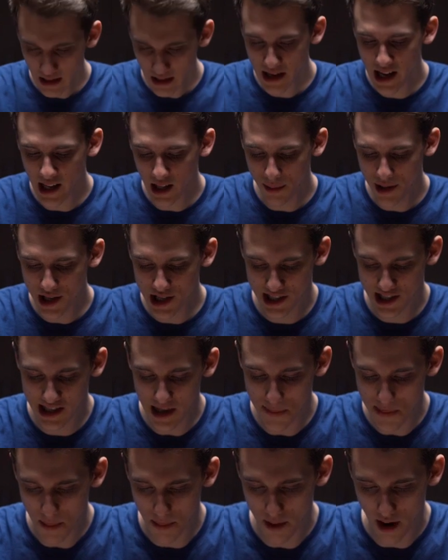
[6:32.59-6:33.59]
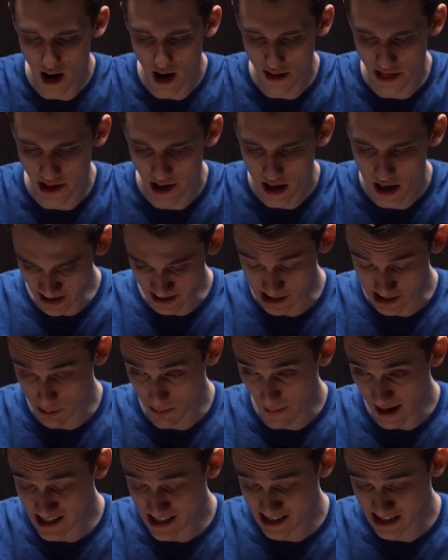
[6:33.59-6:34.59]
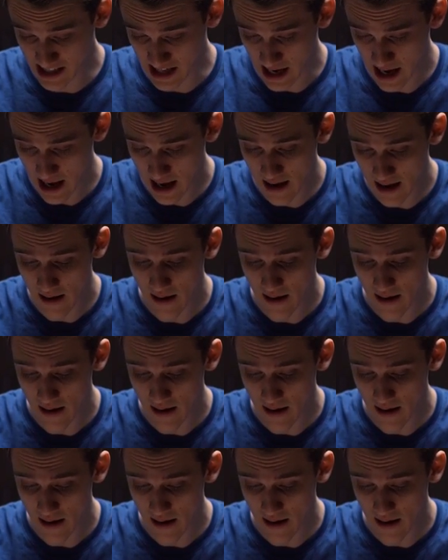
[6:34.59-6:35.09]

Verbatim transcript: Yeah, let me just sip the broth. That's spicy.